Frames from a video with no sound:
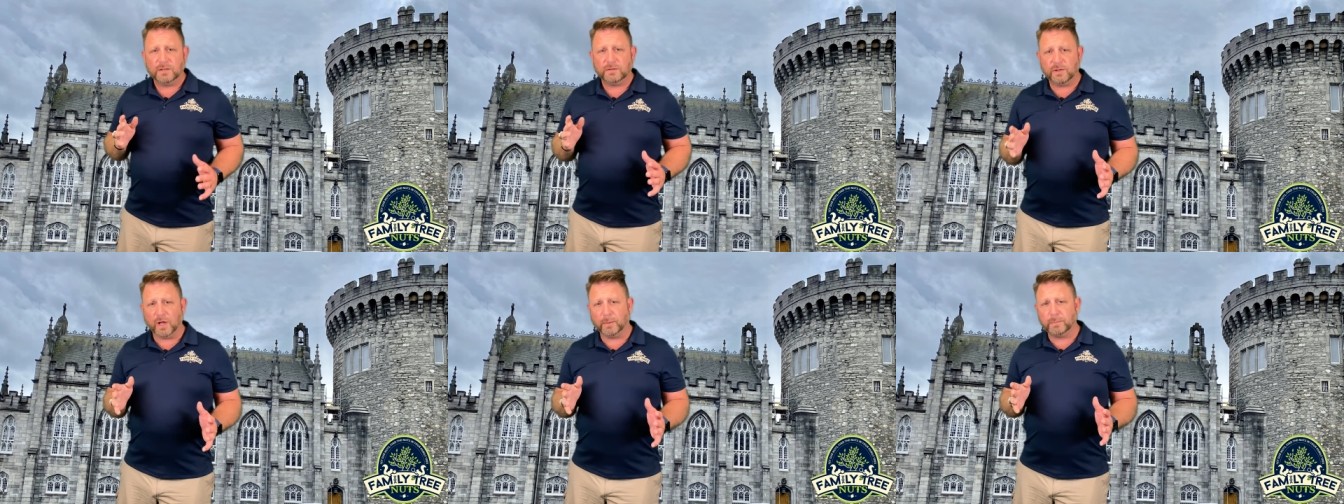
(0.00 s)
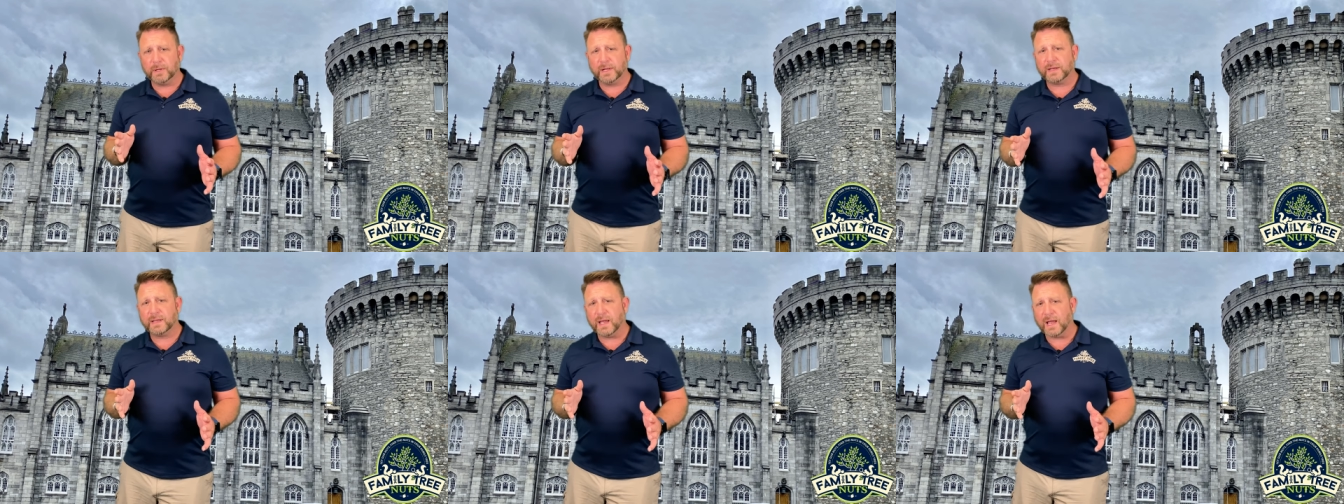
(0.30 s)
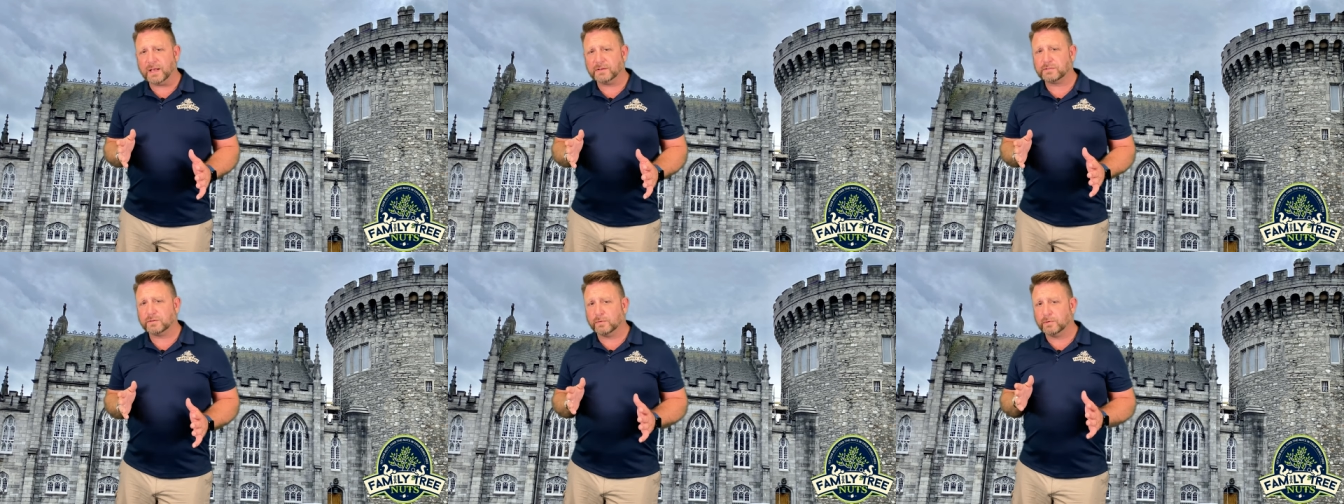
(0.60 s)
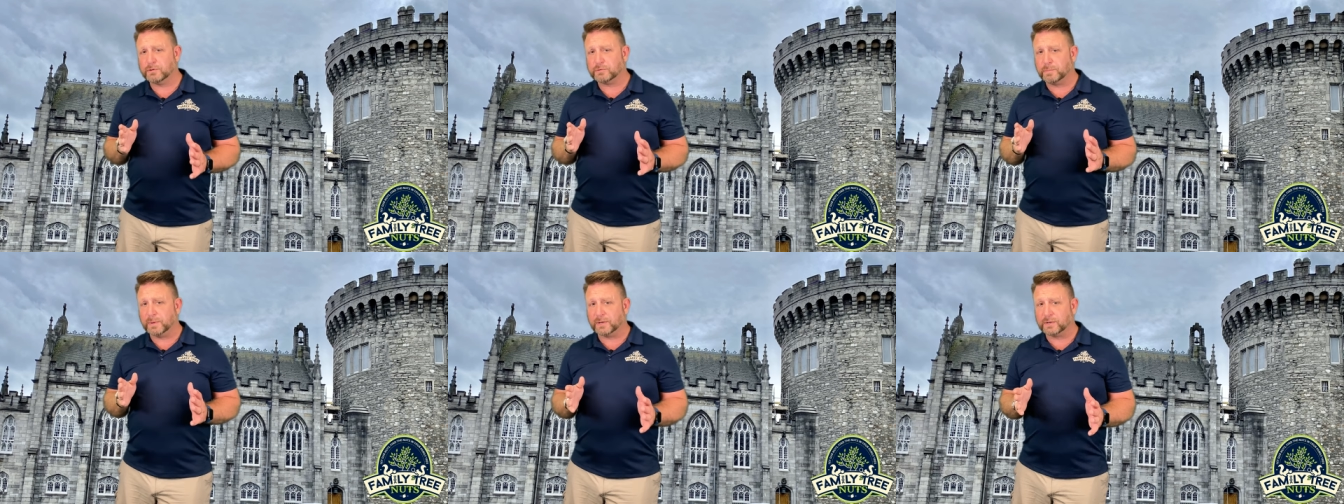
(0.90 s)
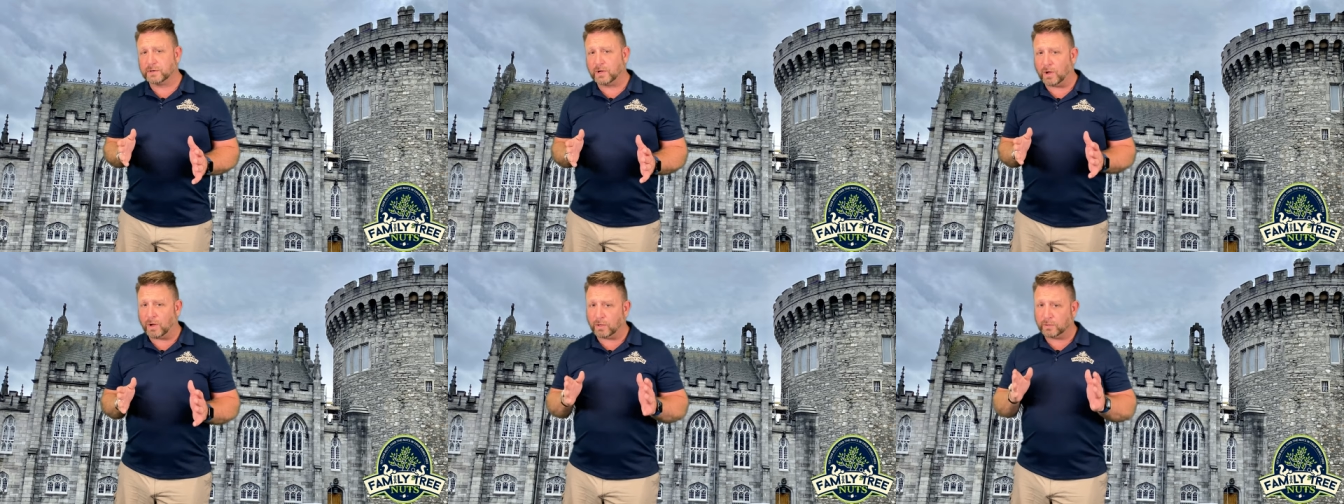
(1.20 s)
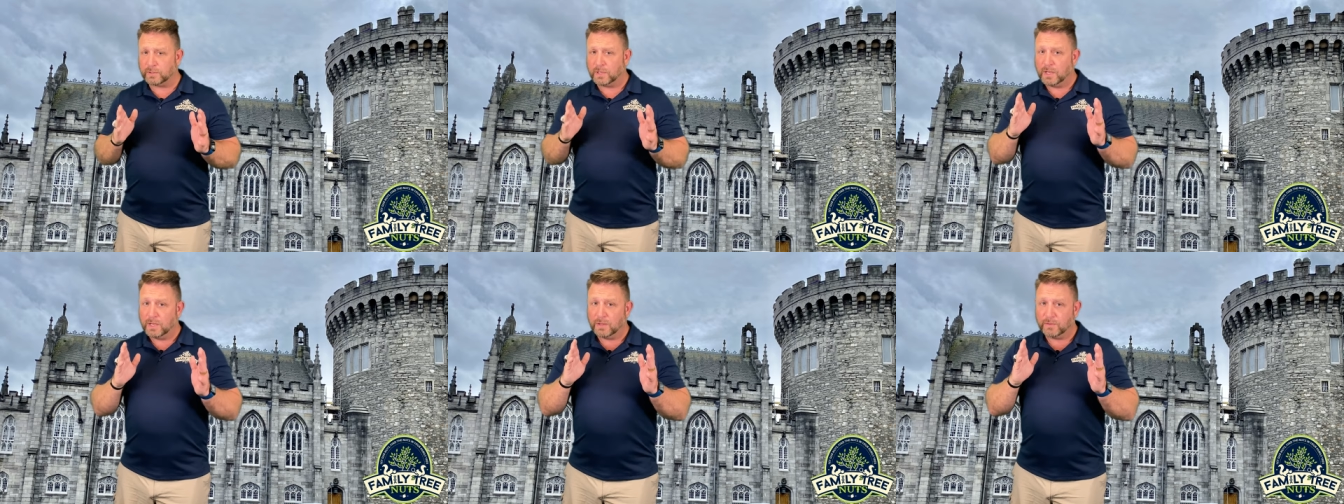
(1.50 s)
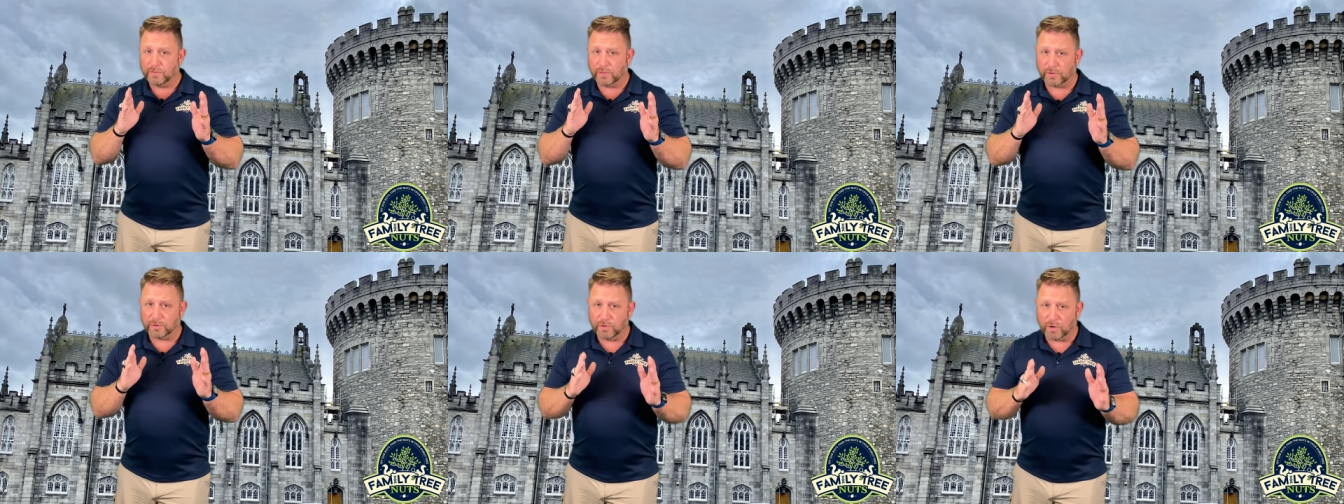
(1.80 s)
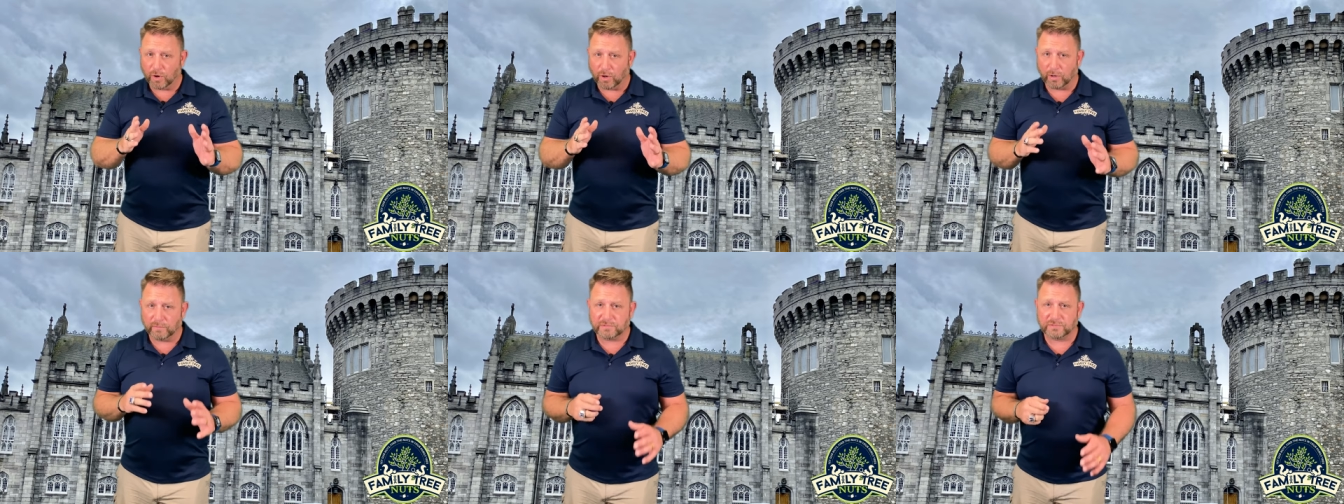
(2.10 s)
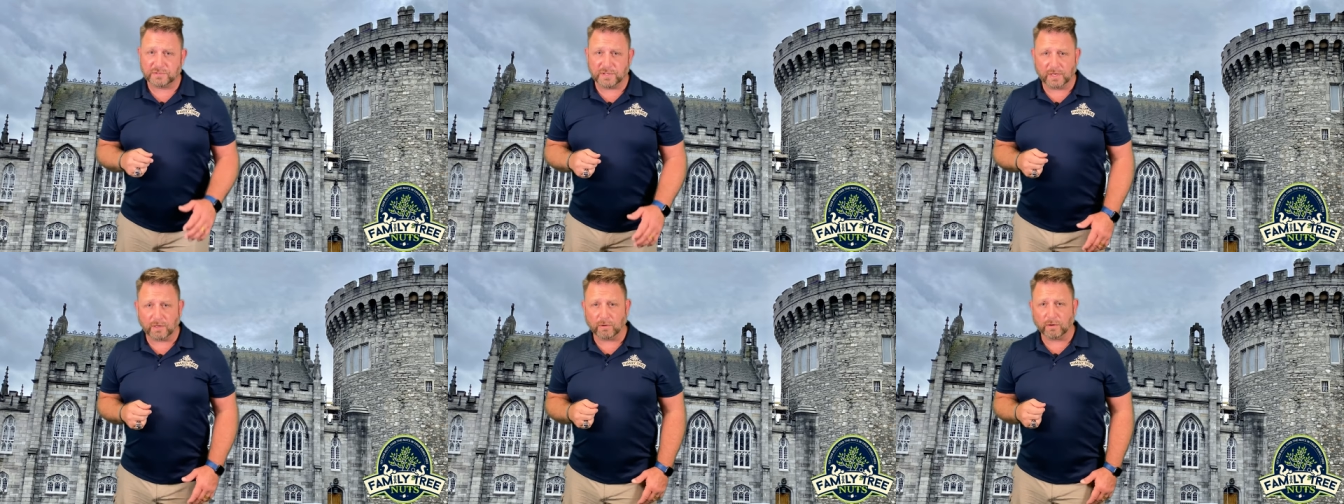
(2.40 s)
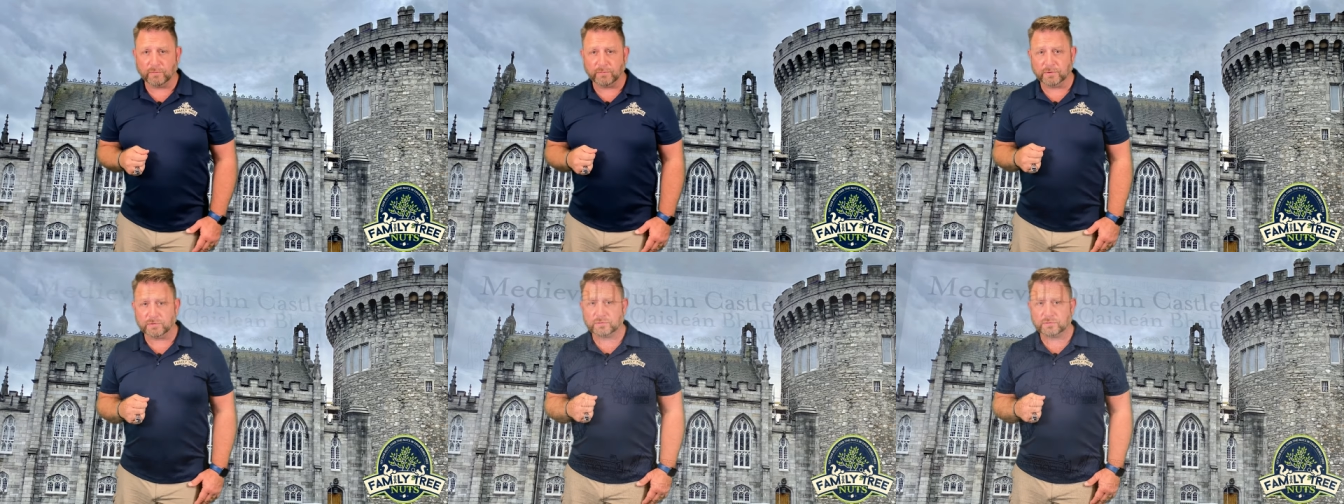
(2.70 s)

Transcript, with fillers: Dublin Castle has been called the nerve center of